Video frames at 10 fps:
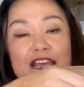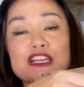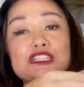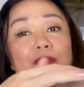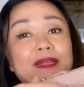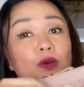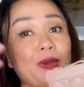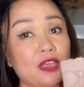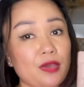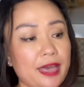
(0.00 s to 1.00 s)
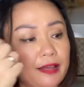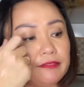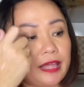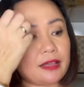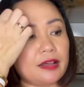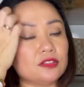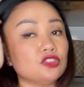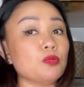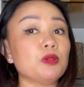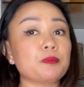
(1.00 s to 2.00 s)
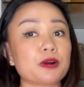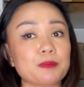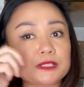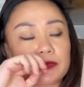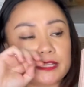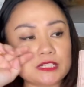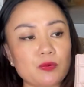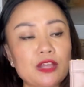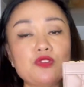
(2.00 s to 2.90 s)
So by the way, you have a double purpose for this one.